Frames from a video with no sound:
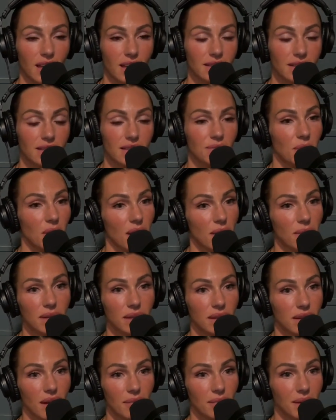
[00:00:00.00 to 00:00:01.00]
it's probably
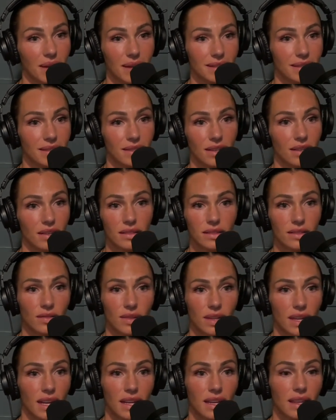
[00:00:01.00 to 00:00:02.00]
not because they're
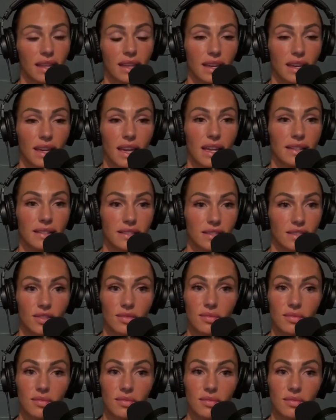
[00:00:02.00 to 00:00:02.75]
doing anything against you.